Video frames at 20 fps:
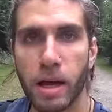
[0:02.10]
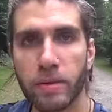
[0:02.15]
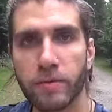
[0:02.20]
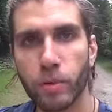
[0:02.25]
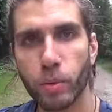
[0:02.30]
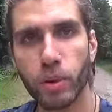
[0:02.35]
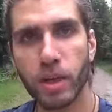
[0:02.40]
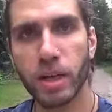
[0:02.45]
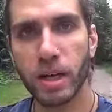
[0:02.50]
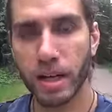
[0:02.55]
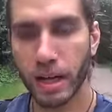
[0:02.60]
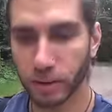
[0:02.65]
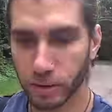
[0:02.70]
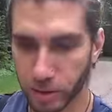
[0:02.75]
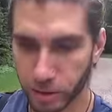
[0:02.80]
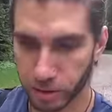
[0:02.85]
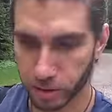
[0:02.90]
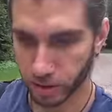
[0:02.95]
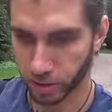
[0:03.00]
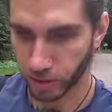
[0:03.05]
If you want to learn how
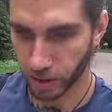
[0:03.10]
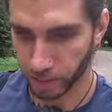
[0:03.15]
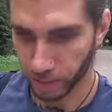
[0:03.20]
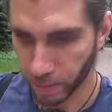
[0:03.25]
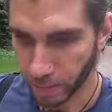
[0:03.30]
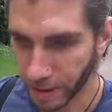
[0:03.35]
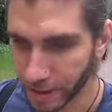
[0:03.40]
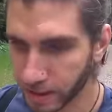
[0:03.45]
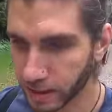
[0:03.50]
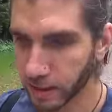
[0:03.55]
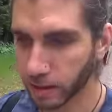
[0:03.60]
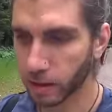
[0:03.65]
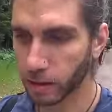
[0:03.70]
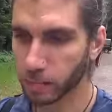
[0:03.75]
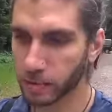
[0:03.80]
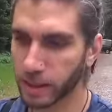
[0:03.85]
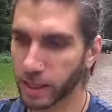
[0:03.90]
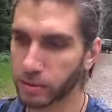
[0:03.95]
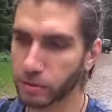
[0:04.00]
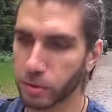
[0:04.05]
to lucid dream, it basically
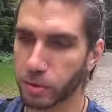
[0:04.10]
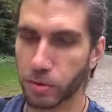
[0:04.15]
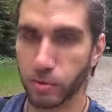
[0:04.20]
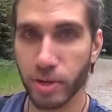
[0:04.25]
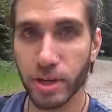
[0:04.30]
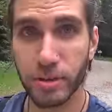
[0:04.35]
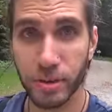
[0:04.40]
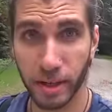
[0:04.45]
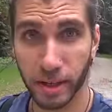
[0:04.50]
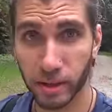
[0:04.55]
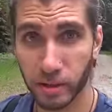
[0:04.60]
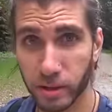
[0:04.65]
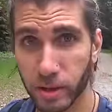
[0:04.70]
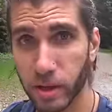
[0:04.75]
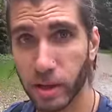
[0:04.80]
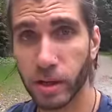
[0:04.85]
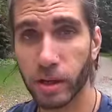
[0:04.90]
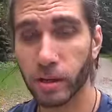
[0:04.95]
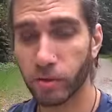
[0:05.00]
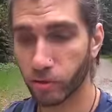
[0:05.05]
comes down to three things,
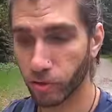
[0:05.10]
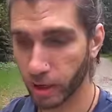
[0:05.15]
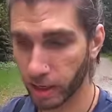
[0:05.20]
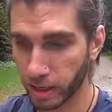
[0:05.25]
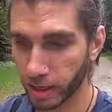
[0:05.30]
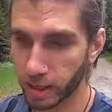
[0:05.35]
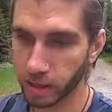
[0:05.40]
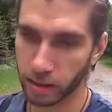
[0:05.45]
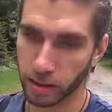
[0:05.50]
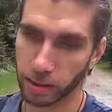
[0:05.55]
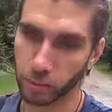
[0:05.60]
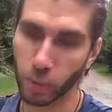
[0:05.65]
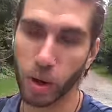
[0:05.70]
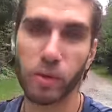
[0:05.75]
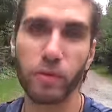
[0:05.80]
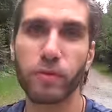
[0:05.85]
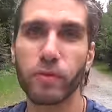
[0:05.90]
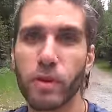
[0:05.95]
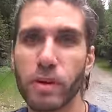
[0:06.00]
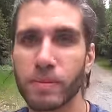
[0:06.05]
really. And
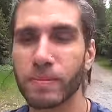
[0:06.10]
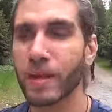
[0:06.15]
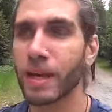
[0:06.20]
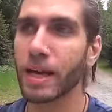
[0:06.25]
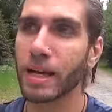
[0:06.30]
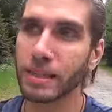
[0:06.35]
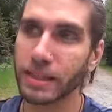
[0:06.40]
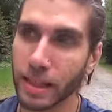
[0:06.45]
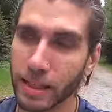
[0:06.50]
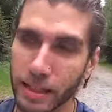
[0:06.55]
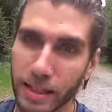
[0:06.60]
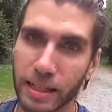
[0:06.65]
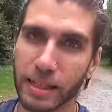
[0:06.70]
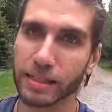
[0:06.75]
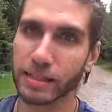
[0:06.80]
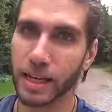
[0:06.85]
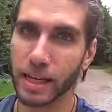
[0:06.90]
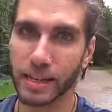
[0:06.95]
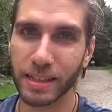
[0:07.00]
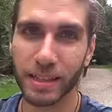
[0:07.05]
well, te
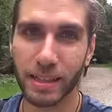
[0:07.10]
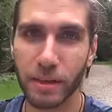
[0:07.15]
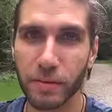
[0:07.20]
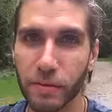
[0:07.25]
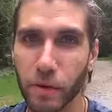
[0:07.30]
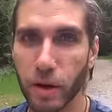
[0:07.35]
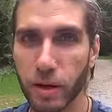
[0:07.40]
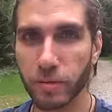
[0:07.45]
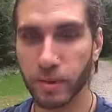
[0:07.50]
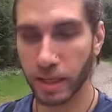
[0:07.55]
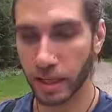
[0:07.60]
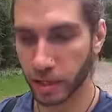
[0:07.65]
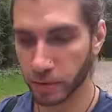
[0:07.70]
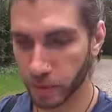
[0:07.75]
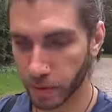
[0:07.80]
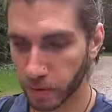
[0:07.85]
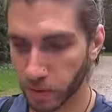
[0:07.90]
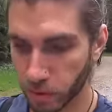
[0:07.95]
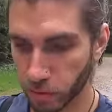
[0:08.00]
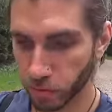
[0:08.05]
technically five things,
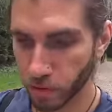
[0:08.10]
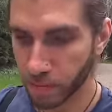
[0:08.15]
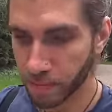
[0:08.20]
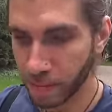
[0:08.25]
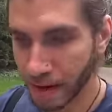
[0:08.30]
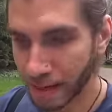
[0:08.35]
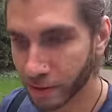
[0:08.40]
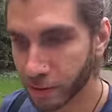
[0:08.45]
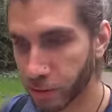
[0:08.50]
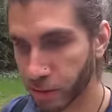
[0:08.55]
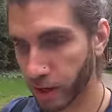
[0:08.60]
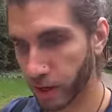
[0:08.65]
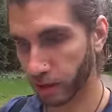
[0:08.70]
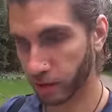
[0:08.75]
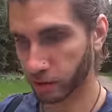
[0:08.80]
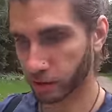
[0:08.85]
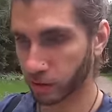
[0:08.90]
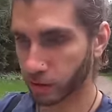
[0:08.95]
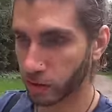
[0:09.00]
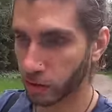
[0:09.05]
but the three main
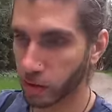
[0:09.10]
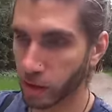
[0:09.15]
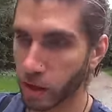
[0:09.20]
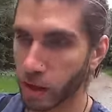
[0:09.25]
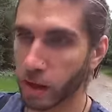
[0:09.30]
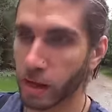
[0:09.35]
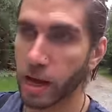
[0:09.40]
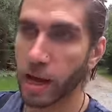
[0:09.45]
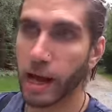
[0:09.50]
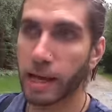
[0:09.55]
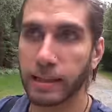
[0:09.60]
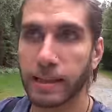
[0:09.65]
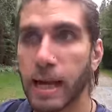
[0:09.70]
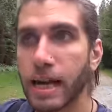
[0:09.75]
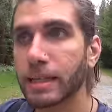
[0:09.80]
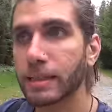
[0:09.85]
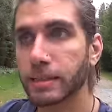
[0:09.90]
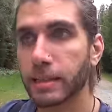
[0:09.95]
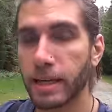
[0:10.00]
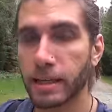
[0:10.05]
things, and
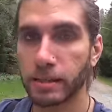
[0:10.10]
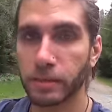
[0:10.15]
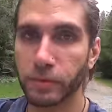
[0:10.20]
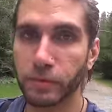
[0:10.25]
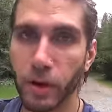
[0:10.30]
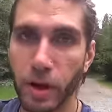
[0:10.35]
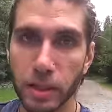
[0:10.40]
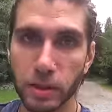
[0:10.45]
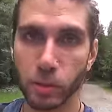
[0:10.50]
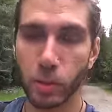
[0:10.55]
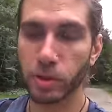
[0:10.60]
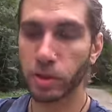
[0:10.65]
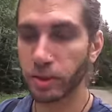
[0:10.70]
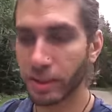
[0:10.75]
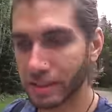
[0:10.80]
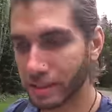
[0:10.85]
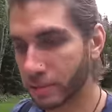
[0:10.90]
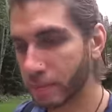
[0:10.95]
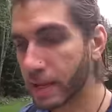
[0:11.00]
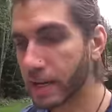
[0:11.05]
that is this. The first one, you
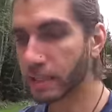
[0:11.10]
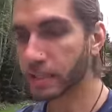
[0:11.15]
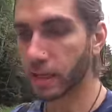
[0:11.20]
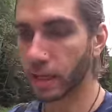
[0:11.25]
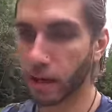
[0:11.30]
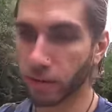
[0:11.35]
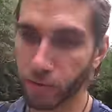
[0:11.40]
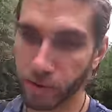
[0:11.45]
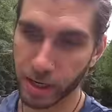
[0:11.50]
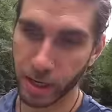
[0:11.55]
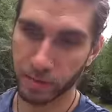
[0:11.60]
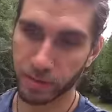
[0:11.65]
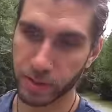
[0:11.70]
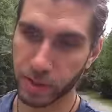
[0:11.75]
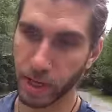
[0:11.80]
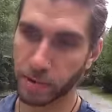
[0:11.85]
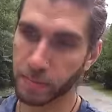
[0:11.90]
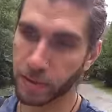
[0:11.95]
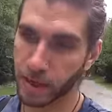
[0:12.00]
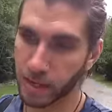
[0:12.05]
need to meditate every day for
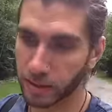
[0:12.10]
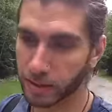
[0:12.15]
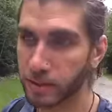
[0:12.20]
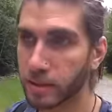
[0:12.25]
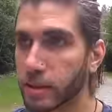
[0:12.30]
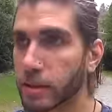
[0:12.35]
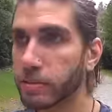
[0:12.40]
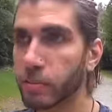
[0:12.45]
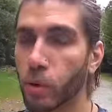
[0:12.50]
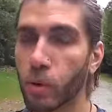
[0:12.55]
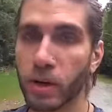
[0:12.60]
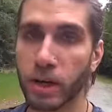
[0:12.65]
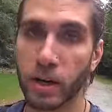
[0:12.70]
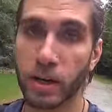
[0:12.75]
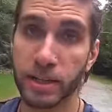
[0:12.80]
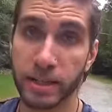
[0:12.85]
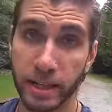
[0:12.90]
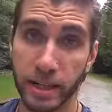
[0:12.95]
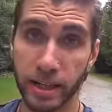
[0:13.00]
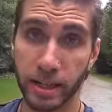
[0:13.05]
ten minutes in the morning,
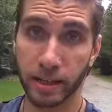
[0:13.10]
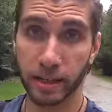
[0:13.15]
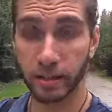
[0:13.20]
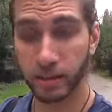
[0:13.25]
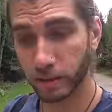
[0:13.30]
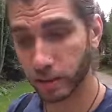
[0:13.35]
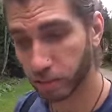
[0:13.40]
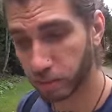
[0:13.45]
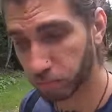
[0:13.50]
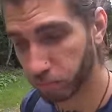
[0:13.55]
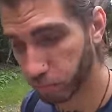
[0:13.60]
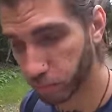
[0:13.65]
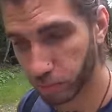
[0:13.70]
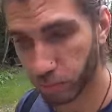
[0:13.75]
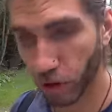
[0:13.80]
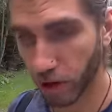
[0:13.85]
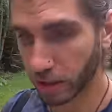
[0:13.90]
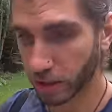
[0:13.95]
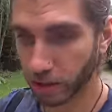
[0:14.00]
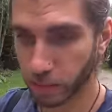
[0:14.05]
ideally. Just
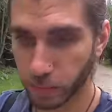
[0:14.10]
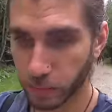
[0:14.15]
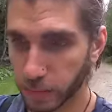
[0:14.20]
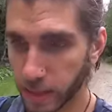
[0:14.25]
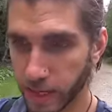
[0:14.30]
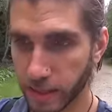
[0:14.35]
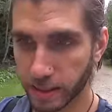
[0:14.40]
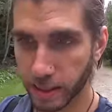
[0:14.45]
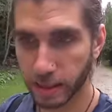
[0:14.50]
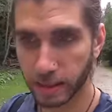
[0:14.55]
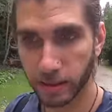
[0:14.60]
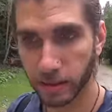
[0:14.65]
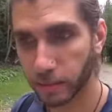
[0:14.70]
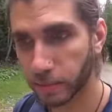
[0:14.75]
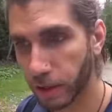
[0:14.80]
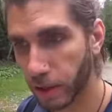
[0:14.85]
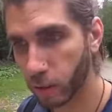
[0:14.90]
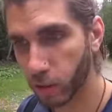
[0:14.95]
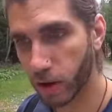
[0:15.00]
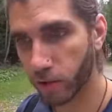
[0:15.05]
practice meditating,
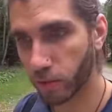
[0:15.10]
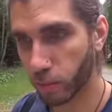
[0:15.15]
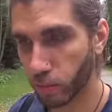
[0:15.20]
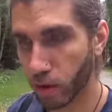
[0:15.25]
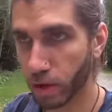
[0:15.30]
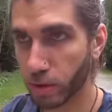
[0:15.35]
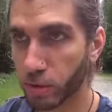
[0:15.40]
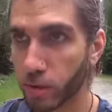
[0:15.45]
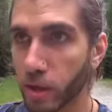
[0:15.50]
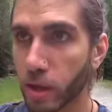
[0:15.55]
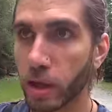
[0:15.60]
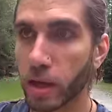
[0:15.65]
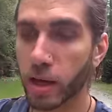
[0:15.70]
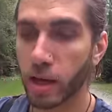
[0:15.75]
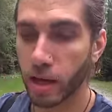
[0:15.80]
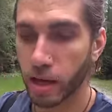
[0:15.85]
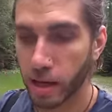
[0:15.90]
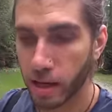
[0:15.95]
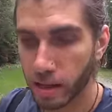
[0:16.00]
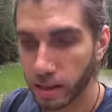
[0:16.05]
be aware of your
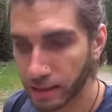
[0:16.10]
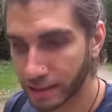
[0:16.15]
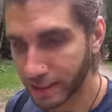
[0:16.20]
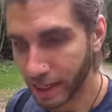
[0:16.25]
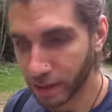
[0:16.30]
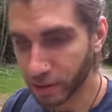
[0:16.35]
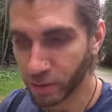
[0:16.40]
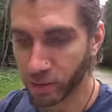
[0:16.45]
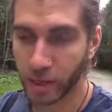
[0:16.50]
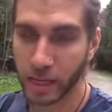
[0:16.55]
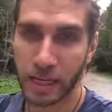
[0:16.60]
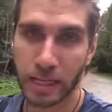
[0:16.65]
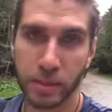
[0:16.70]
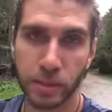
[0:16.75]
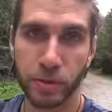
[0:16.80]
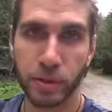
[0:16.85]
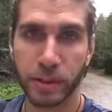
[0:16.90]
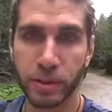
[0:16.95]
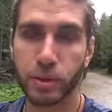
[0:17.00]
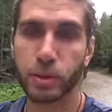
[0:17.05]
breath. The second thing
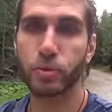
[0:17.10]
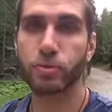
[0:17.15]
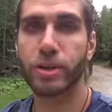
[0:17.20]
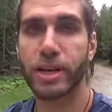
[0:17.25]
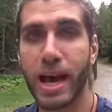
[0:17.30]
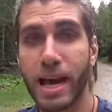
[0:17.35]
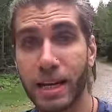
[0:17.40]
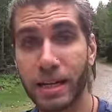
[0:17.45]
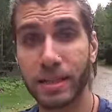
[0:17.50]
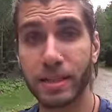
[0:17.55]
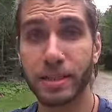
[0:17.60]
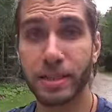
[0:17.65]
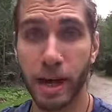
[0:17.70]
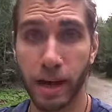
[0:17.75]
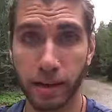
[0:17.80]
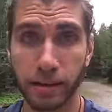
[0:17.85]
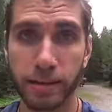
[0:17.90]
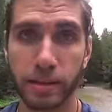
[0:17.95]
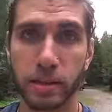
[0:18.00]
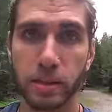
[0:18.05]
is you need to do reality
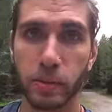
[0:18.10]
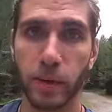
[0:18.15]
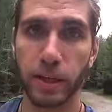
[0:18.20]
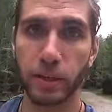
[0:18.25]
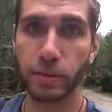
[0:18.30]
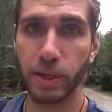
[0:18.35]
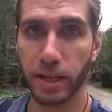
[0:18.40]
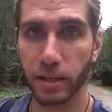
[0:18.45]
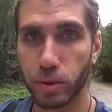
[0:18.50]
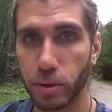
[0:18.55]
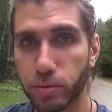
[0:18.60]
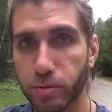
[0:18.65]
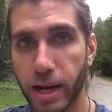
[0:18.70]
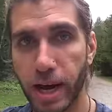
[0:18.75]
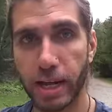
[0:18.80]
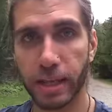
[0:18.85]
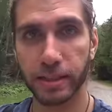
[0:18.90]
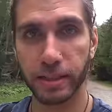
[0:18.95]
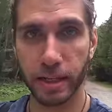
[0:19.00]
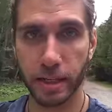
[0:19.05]
checks. This is where you test your
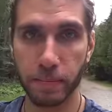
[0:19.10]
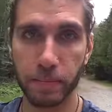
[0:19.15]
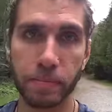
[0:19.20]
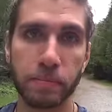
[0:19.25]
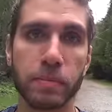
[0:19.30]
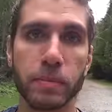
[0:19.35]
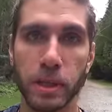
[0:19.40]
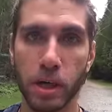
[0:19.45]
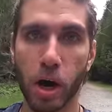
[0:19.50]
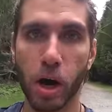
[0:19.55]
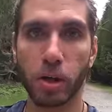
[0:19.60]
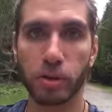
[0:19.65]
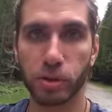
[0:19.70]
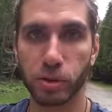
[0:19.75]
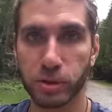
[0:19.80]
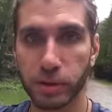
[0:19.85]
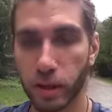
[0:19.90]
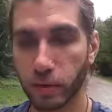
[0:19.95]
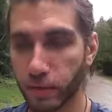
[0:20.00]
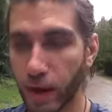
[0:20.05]
reality, you know, ask
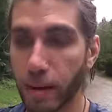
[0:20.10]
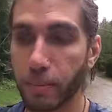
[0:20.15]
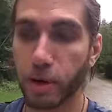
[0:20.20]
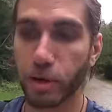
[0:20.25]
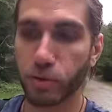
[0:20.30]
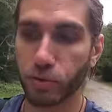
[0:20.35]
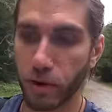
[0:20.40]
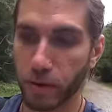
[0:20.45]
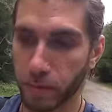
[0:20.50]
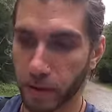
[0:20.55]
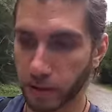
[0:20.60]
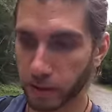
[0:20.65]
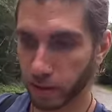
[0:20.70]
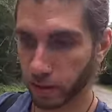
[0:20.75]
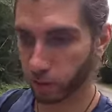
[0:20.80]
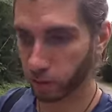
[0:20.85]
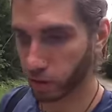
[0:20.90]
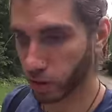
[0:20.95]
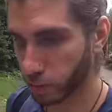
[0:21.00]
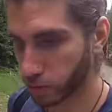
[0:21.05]
yourself, am I dreaming,
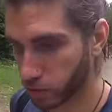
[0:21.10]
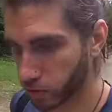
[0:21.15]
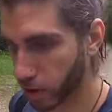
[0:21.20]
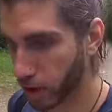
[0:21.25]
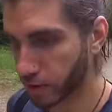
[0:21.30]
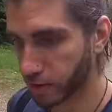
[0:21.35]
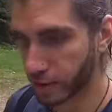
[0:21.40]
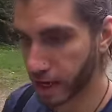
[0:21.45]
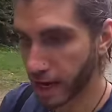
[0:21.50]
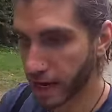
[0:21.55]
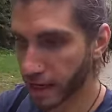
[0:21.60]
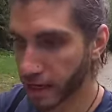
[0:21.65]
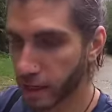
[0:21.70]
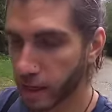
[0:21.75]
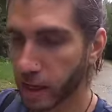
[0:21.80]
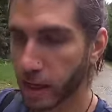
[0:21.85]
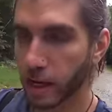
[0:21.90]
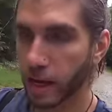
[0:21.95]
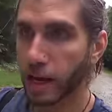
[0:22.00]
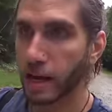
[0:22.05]
several times throughout the day.
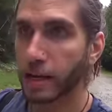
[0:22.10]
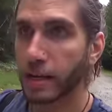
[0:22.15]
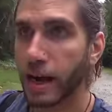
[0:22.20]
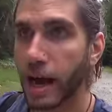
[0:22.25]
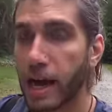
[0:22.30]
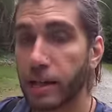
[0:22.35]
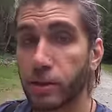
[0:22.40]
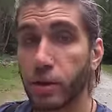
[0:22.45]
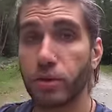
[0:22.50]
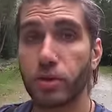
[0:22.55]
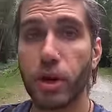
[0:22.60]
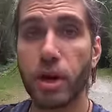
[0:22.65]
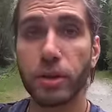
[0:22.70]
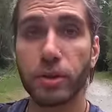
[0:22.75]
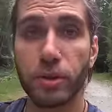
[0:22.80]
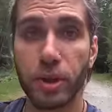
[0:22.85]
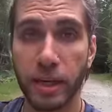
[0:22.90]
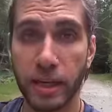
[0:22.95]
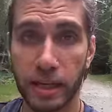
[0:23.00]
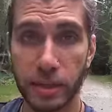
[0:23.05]
And the
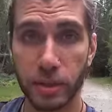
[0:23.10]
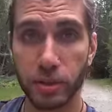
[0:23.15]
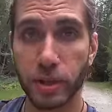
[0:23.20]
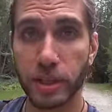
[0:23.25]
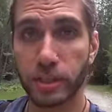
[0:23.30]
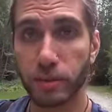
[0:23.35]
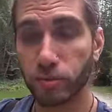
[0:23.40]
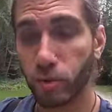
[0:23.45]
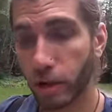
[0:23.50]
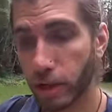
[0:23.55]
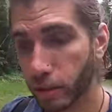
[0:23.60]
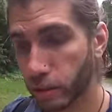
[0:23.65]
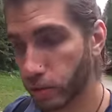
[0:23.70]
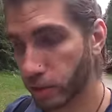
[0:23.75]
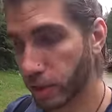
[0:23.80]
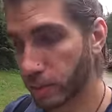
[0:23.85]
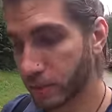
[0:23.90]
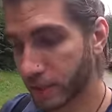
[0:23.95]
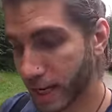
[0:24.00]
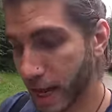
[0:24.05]
third thing is you need to write your
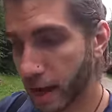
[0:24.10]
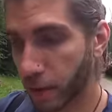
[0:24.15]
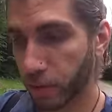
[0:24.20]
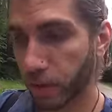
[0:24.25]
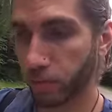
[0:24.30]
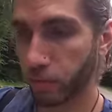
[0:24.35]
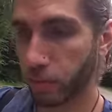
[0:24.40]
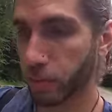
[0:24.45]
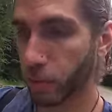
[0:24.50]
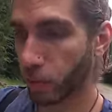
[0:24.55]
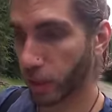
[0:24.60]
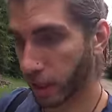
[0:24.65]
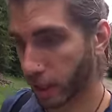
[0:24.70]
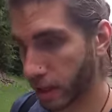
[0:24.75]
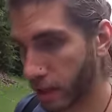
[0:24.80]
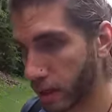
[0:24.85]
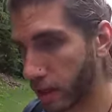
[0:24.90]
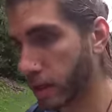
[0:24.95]
dreams down every morning.